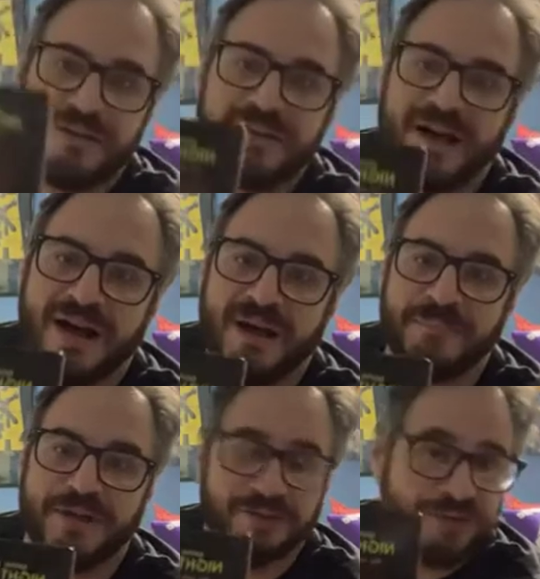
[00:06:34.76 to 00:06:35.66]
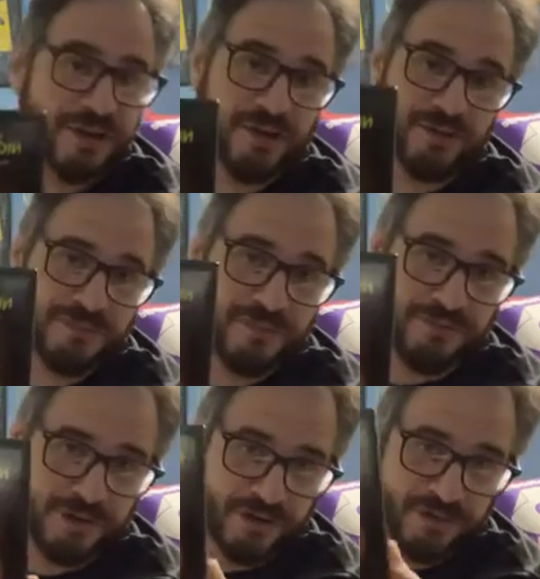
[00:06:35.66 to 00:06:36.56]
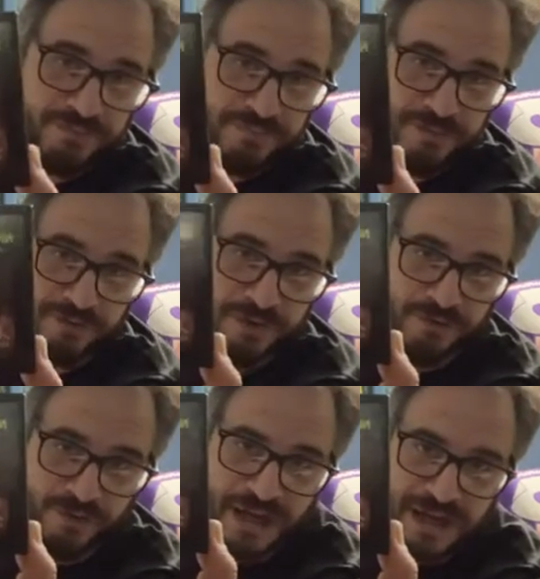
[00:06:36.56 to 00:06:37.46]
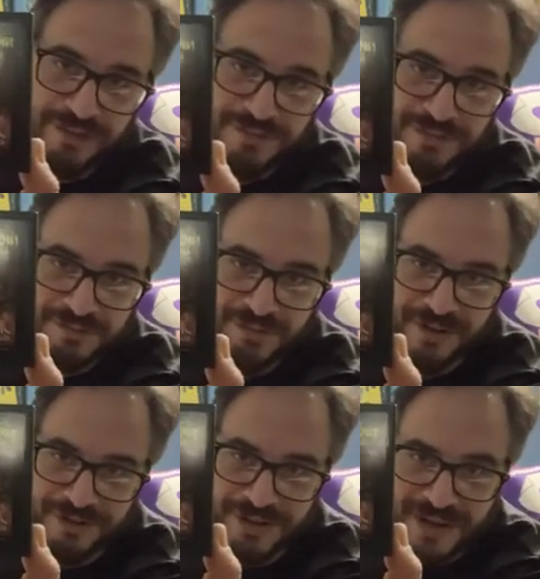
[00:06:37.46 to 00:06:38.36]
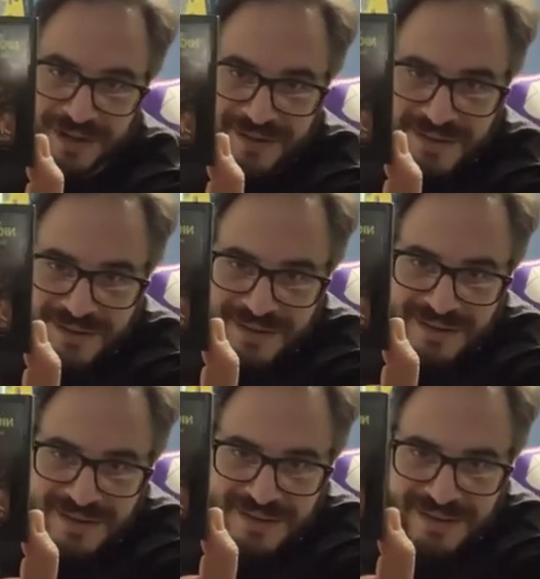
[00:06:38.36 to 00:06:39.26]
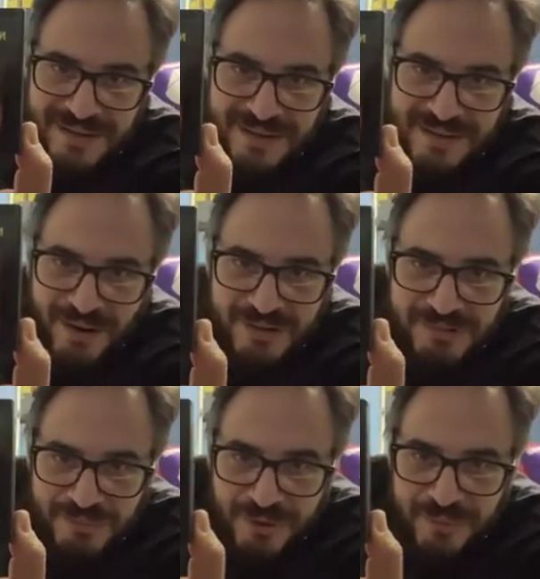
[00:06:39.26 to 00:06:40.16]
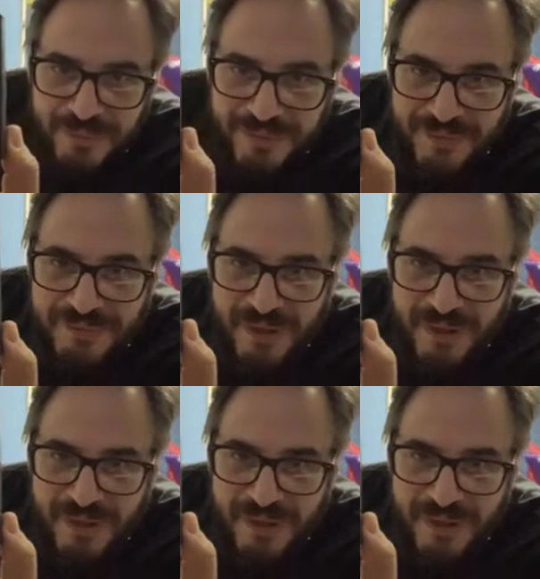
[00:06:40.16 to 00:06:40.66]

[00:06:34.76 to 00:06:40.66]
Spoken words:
Because, you know, if you're gonna drive at night. Cartridge the wrong way. The